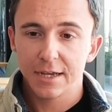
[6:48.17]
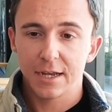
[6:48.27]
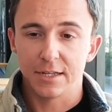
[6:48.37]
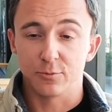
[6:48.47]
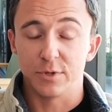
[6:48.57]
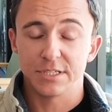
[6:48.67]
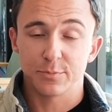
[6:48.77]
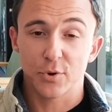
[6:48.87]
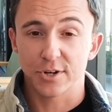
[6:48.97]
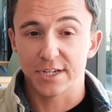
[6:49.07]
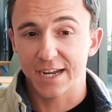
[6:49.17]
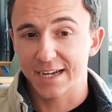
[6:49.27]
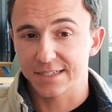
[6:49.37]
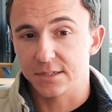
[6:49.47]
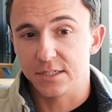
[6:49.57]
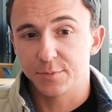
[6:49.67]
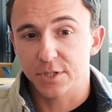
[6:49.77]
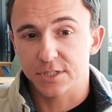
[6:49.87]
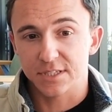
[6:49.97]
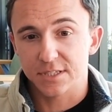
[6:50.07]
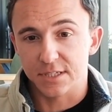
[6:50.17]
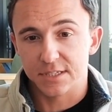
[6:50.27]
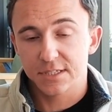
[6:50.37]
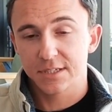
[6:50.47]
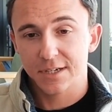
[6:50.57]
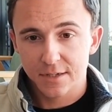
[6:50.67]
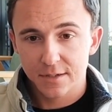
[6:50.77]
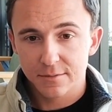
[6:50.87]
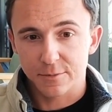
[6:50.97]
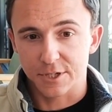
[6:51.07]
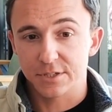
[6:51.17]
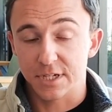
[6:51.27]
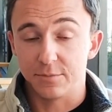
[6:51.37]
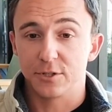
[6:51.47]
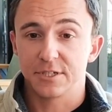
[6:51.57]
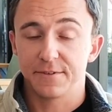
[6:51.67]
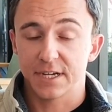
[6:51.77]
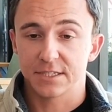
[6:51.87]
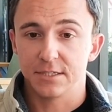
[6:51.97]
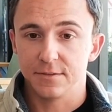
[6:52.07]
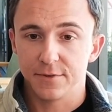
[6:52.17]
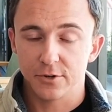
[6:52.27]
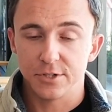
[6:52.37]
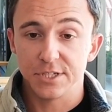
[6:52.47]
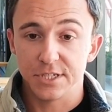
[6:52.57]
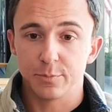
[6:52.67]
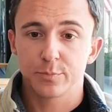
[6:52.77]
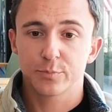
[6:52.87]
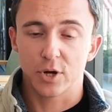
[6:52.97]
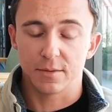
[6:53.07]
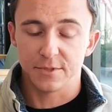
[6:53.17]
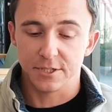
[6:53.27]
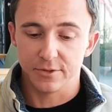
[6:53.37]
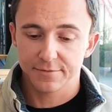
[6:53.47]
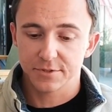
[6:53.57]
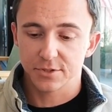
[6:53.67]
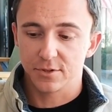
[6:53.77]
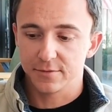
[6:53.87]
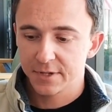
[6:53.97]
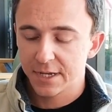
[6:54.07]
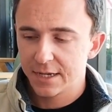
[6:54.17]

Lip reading: And the reason parking hasn't is because it's this, like you said, multifaceted, very deep problem that you have to solve.